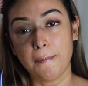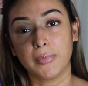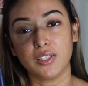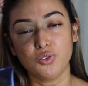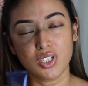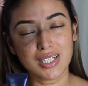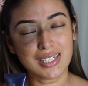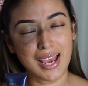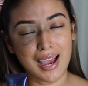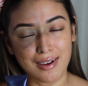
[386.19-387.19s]
but you
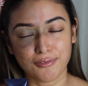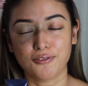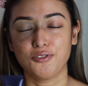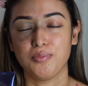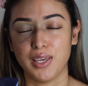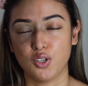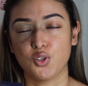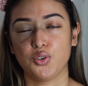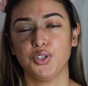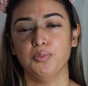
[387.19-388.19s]
just have to make
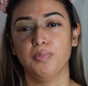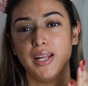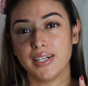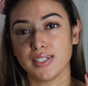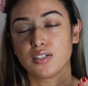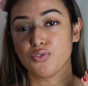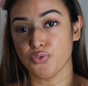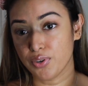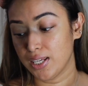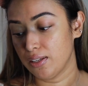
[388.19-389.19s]
sure you blend it
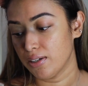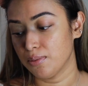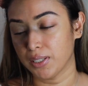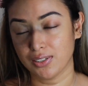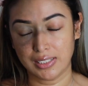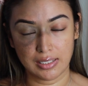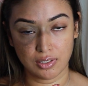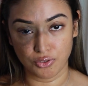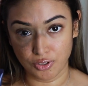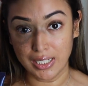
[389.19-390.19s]
really well because this
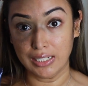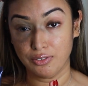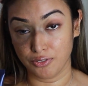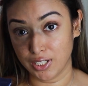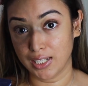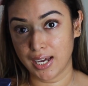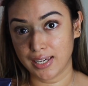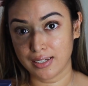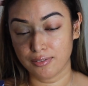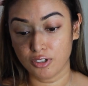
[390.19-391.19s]
is really
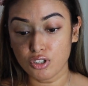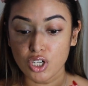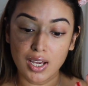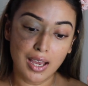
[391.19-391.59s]
high coverage